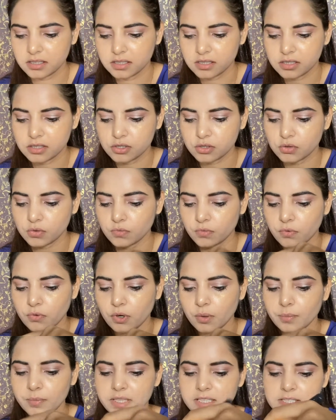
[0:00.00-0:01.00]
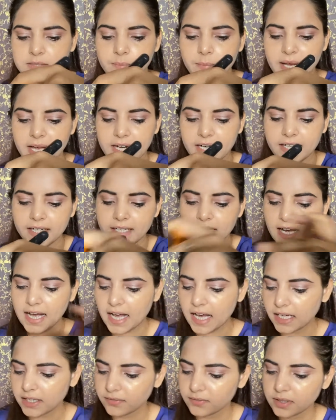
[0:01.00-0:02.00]
So from this palette
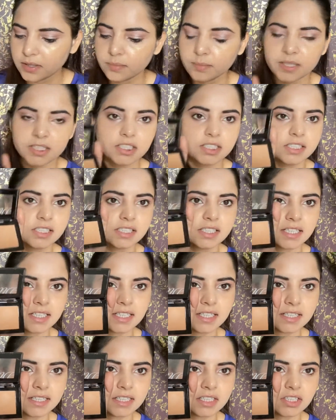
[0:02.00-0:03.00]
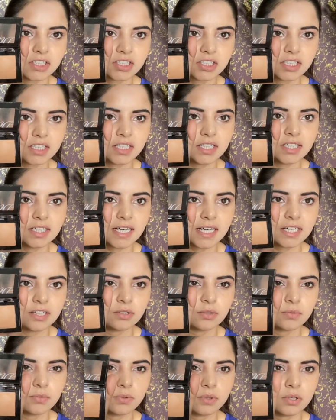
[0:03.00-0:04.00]
I will be just taking this shade,
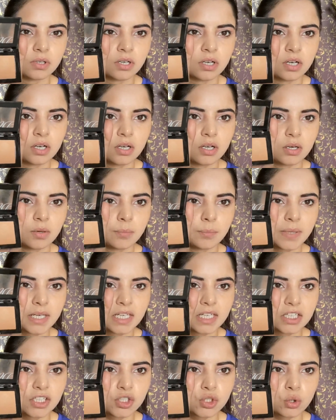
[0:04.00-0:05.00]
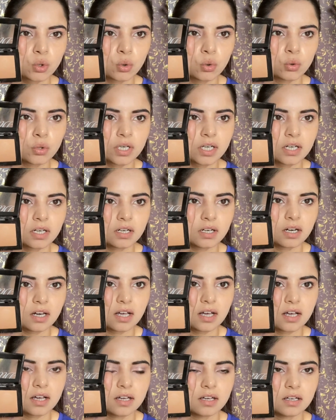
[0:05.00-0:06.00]
kind of a pinkish coral
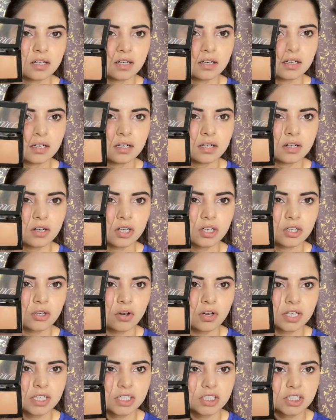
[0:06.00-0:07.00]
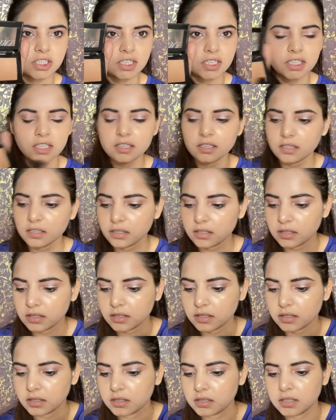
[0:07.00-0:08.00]
contouring shade,
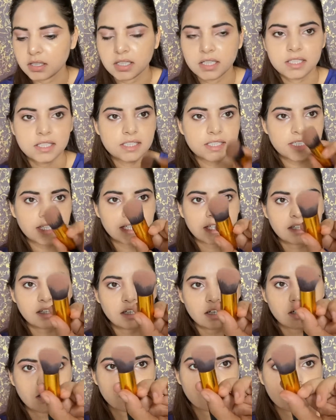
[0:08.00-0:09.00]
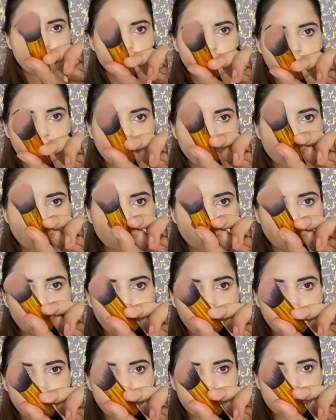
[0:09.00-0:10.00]
taking a brush to
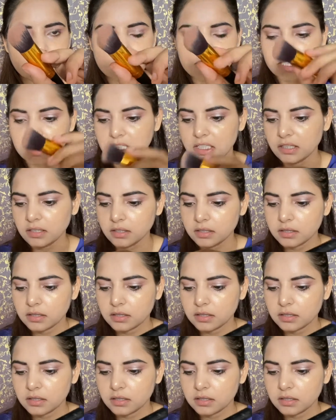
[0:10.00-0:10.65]
blend this in.